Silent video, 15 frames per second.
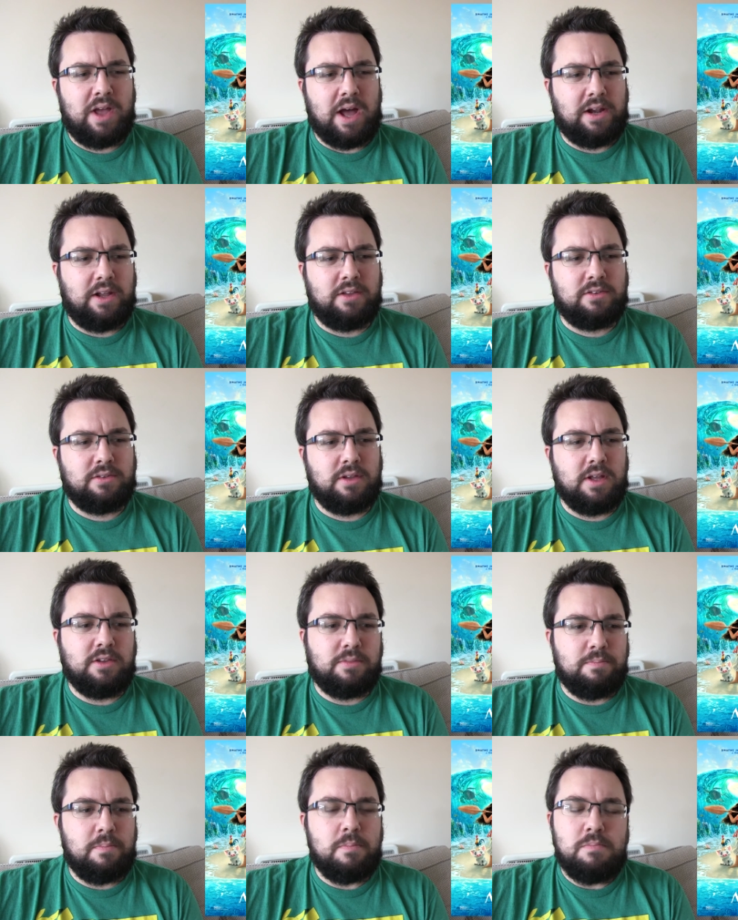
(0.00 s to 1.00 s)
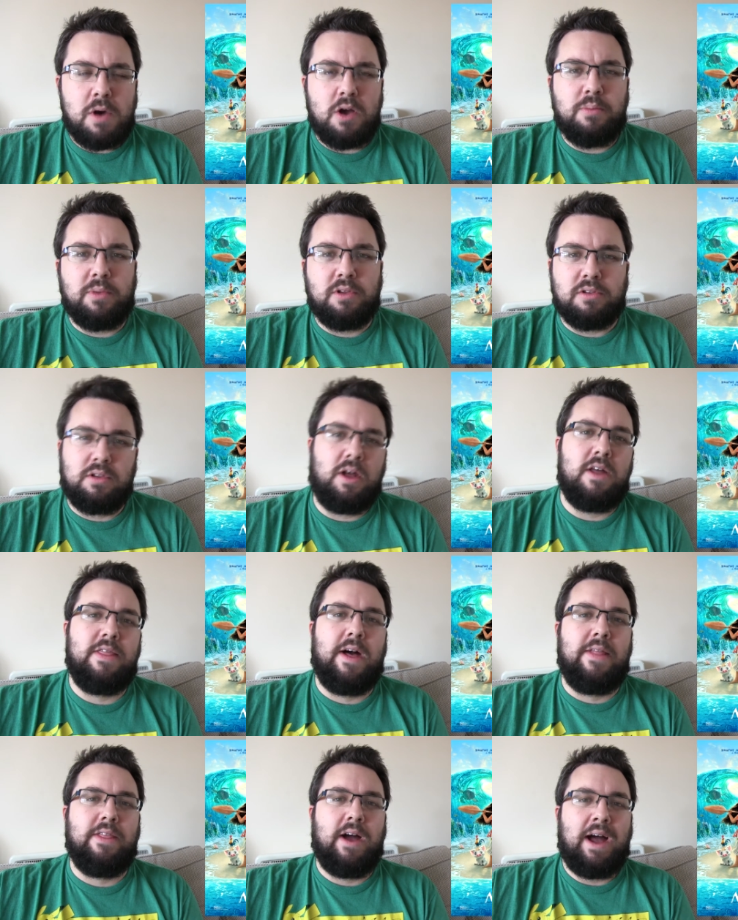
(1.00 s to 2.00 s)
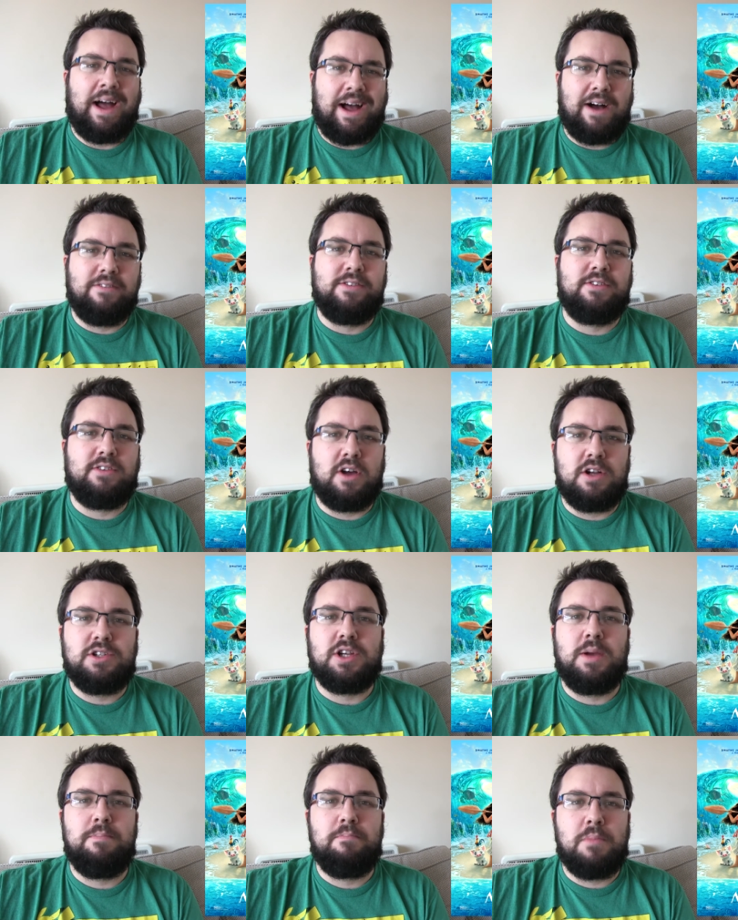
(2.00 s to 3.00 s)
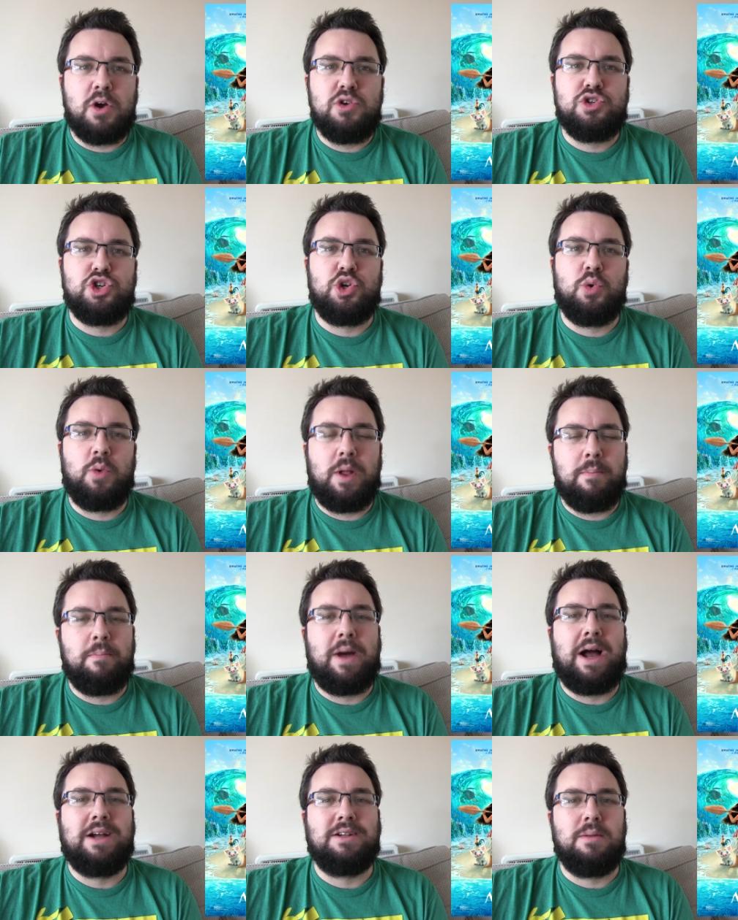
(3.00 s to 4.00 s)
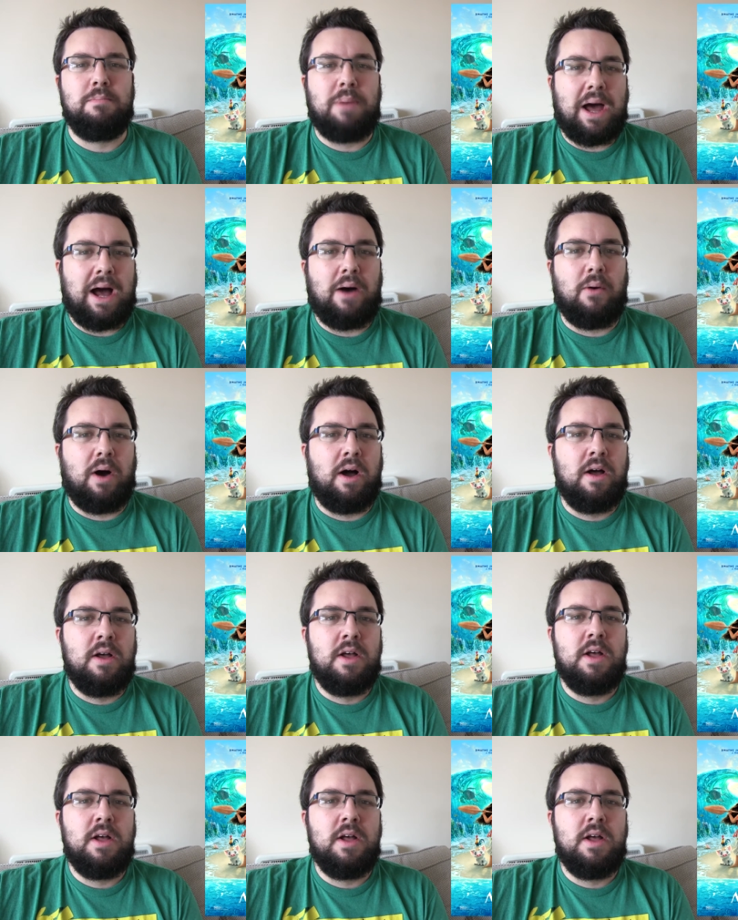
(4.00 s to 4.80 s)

and it's, it's moments like that that have such emotional impact and power